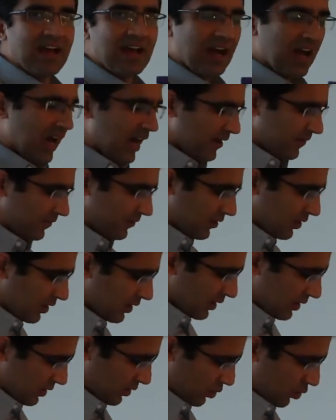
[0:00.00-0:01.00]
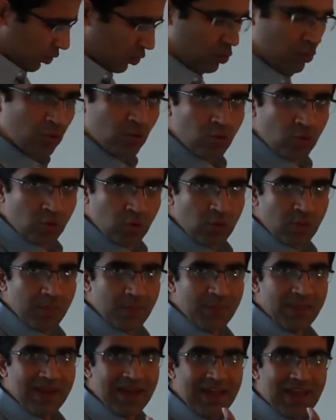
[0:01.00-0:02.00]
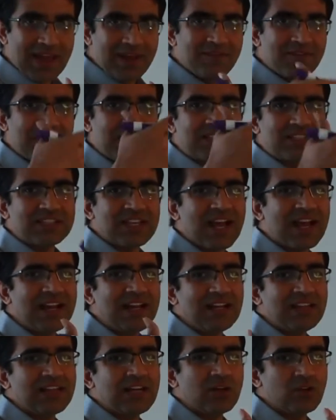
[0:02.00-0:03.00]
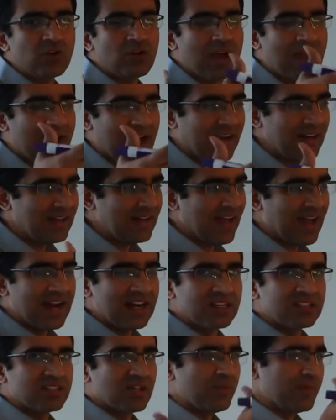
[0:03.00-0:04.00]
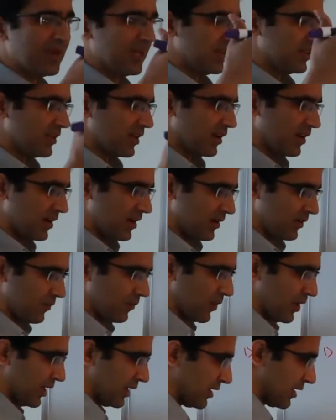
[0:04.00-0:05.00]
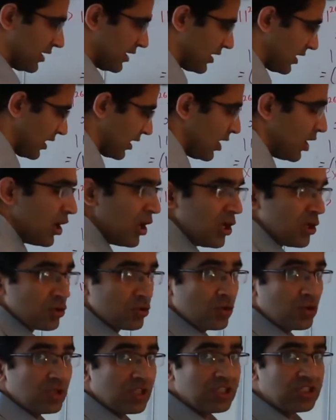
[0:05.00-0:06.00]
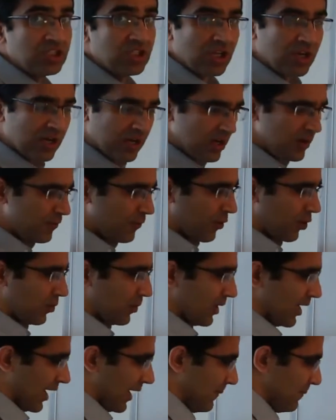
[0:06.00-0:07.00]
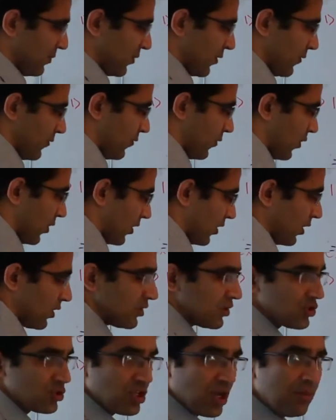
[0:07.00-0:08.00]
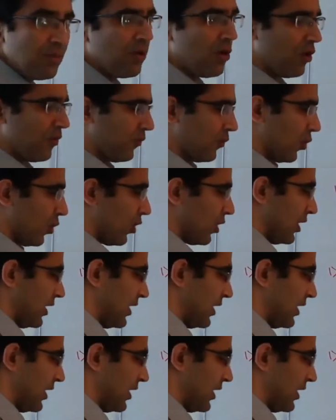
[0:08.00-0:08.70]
after 2, every side that you add adds up another 180 degree. So the general formula for sum of all